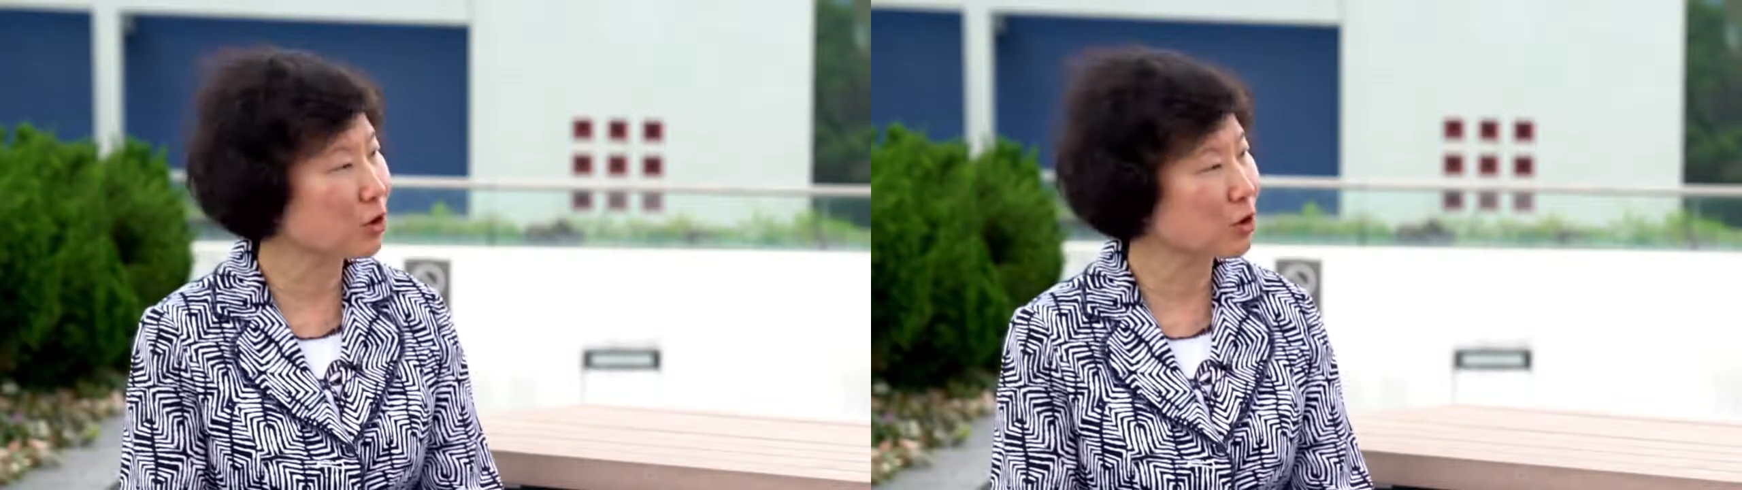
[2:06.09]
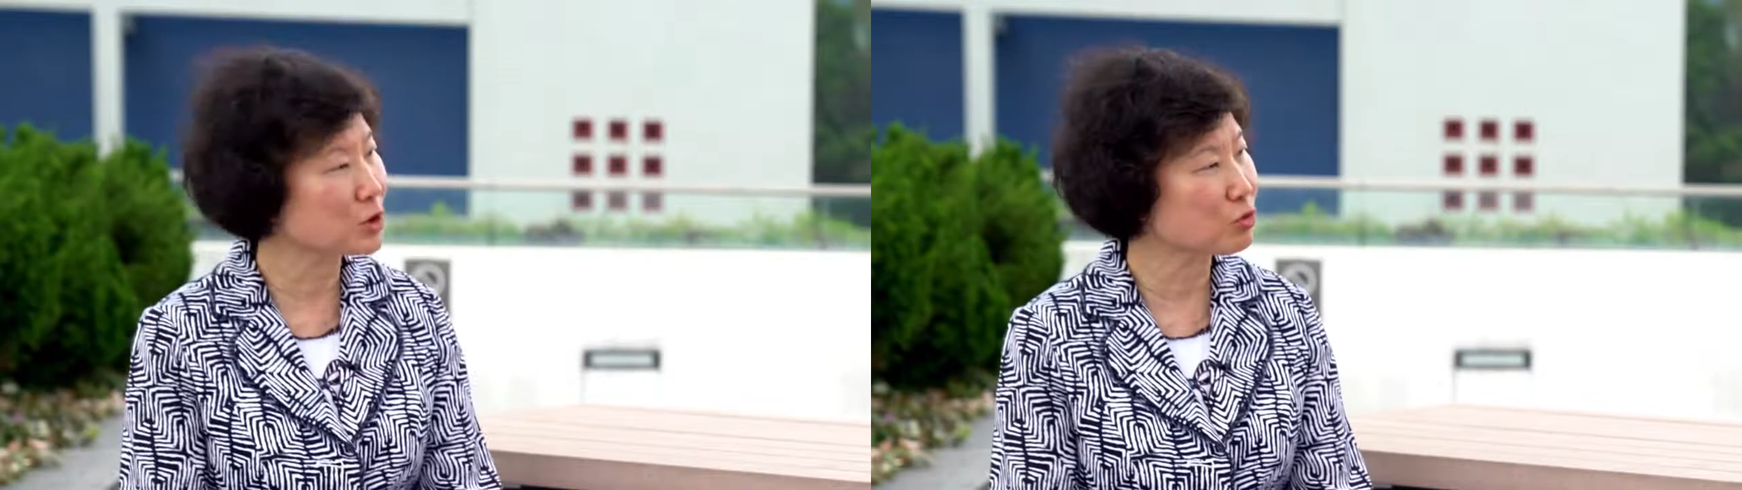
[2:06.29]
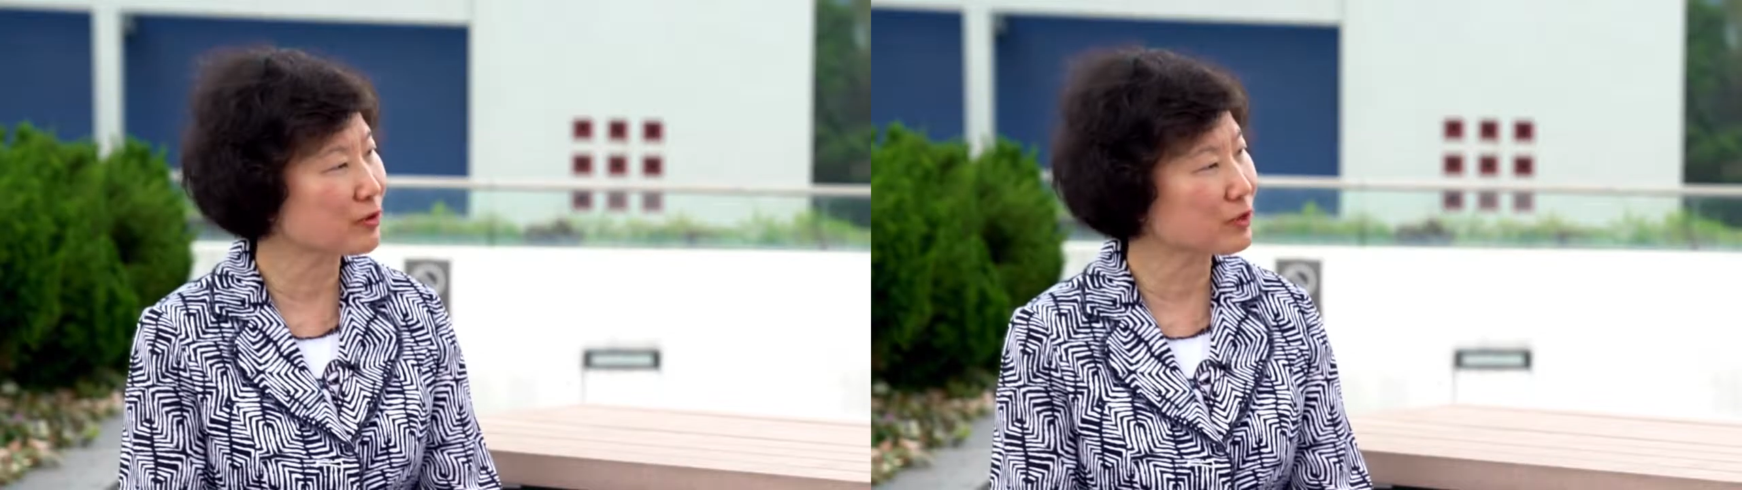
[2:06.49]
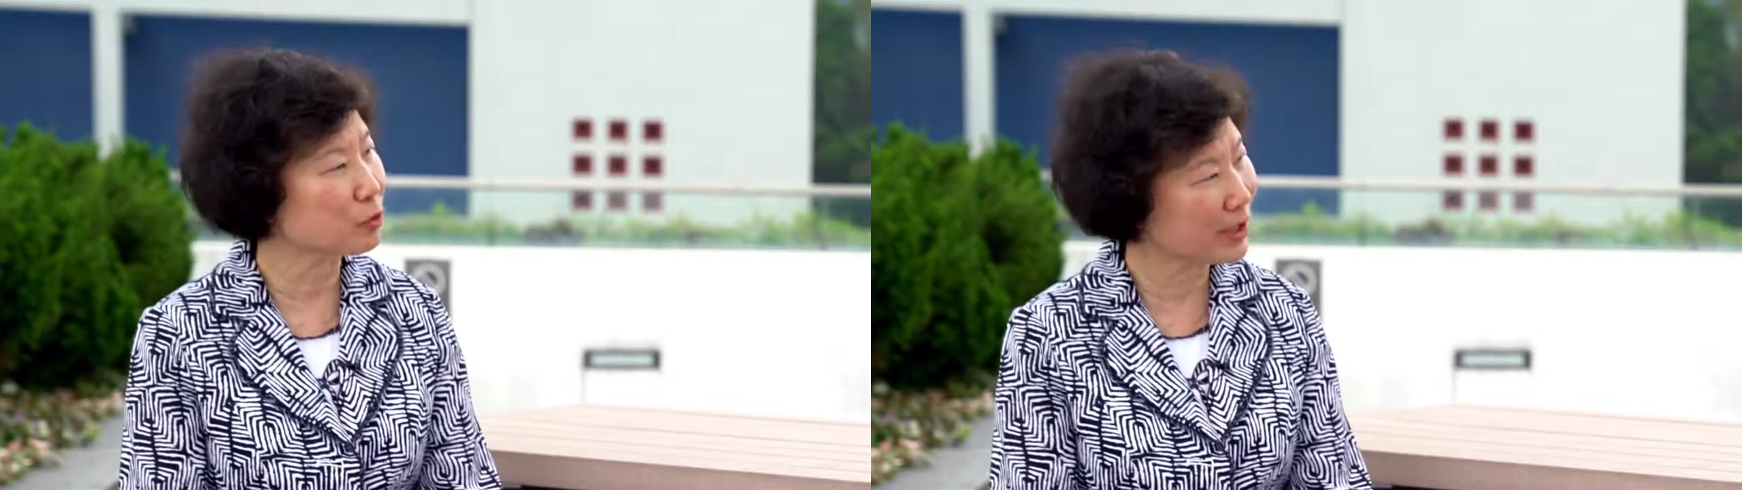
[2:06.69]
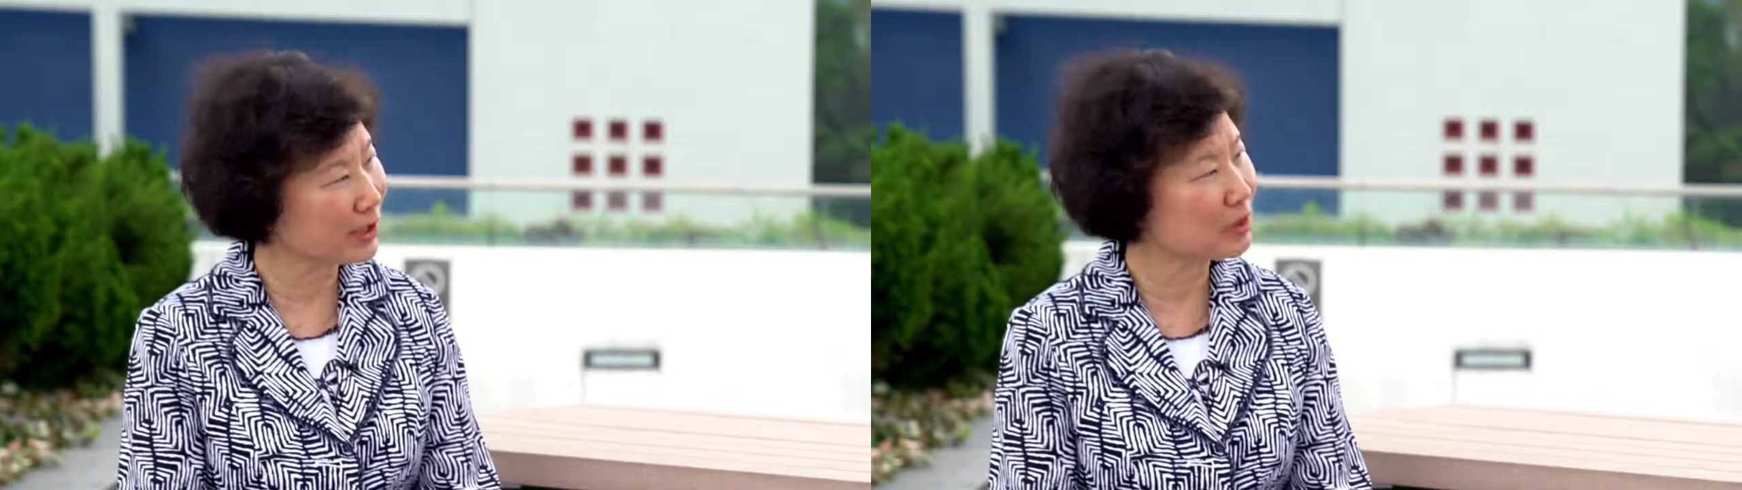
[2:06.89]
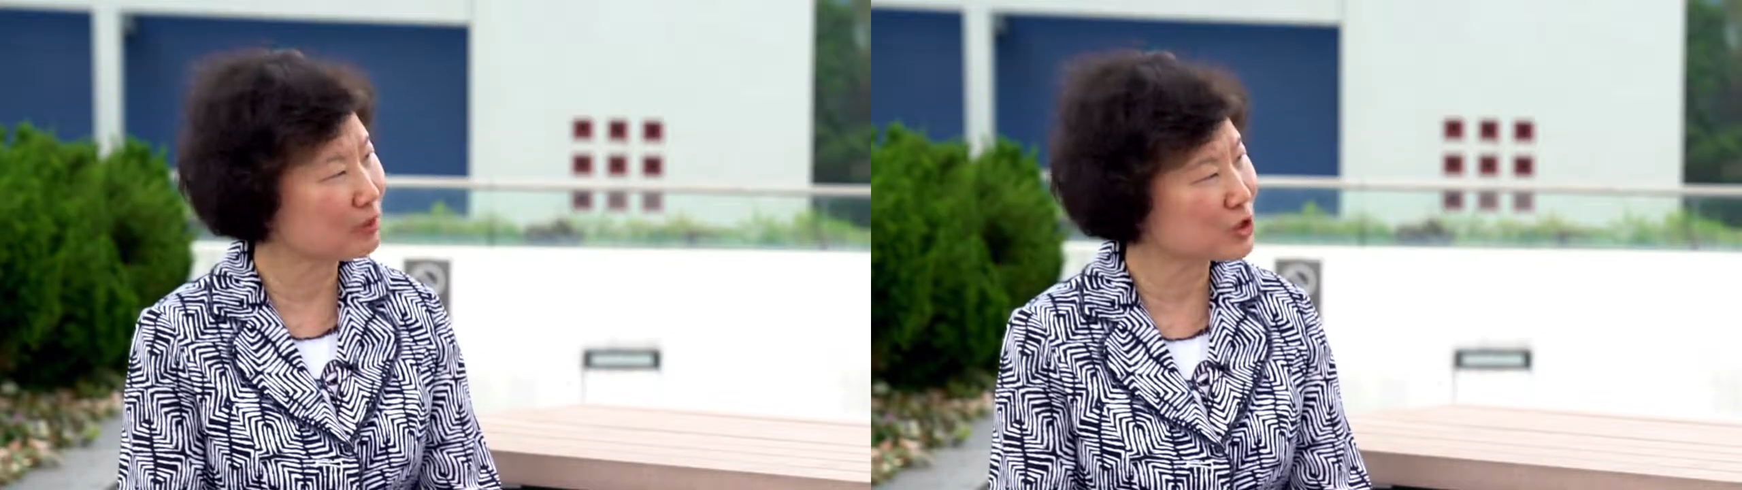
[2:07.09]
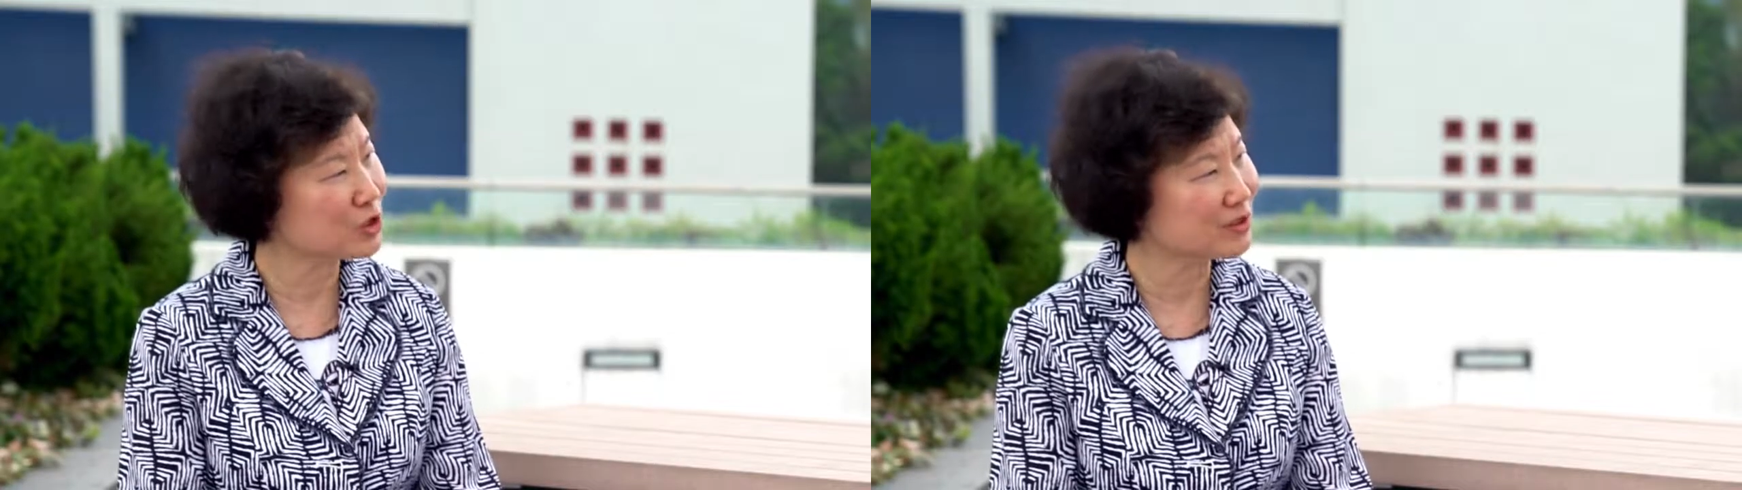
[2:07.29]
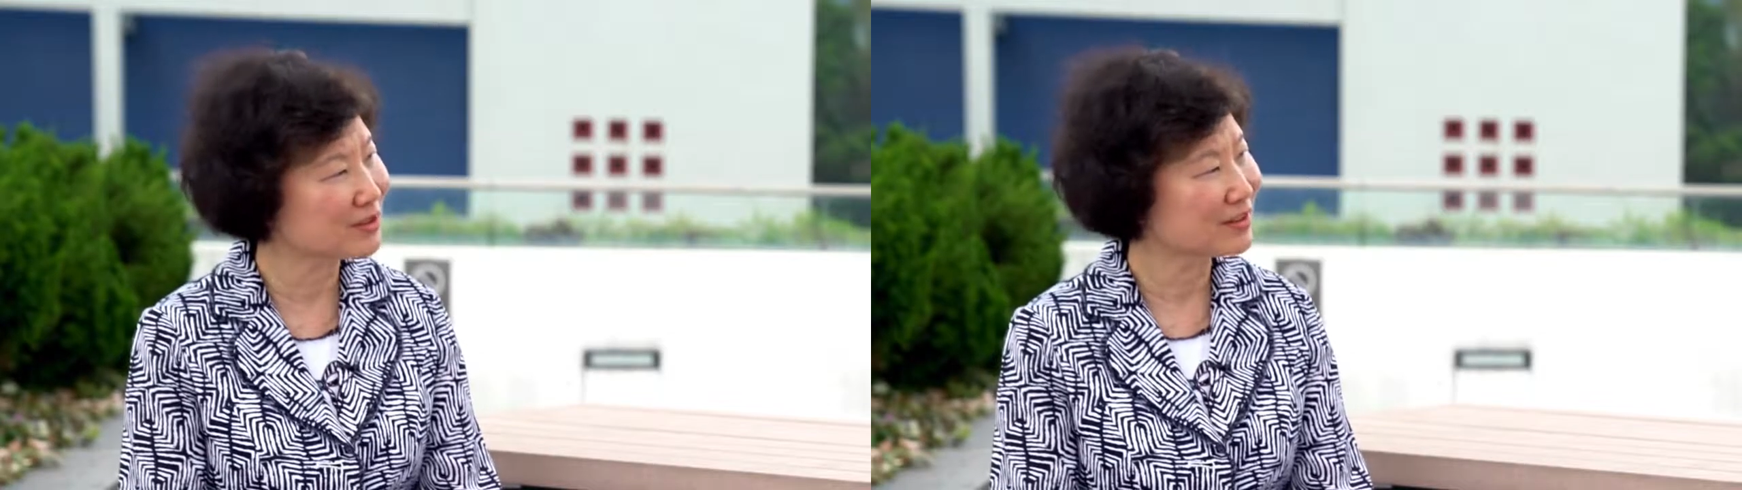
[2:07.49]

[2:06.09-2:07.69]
course with the weekly mission?